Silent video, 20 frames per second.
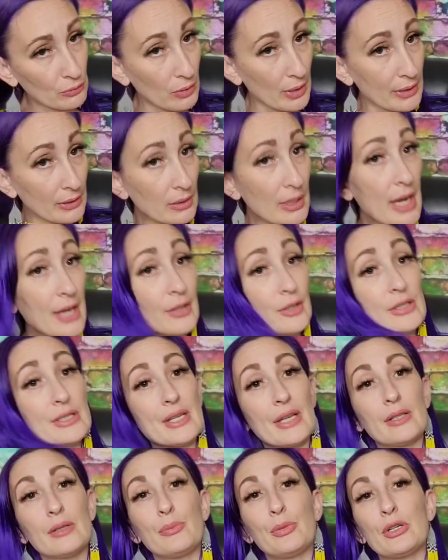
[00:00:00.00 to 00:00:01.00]
write a letter,
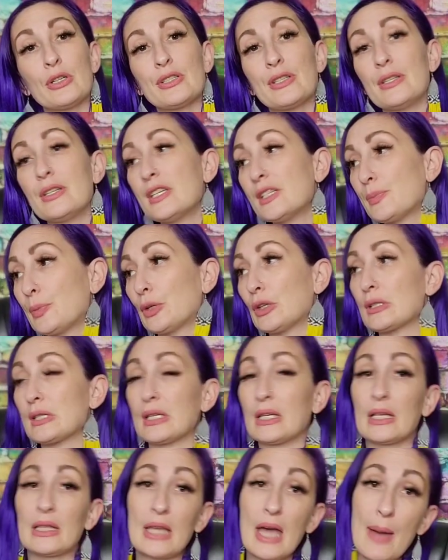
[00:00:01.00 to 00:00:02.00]
send a person this
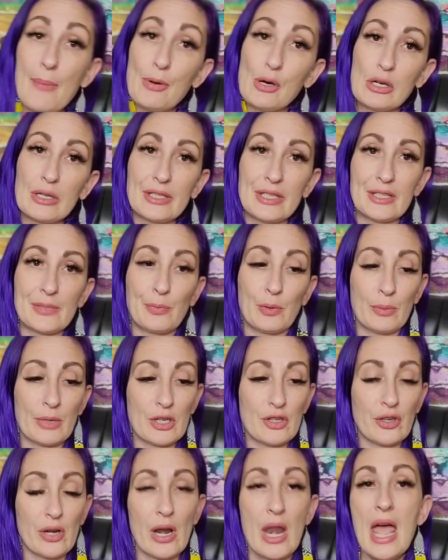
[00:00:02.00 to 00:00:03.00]
person, get that person's
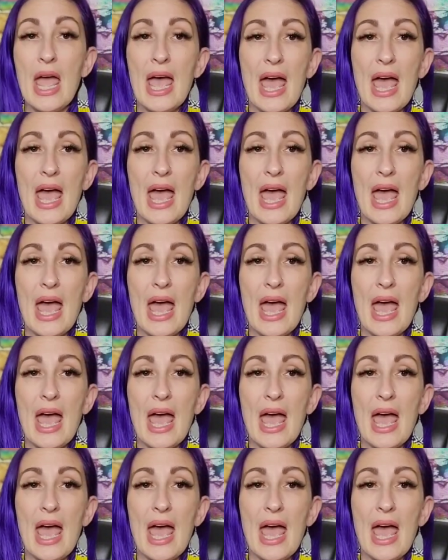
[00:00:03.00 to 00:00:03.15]
permission.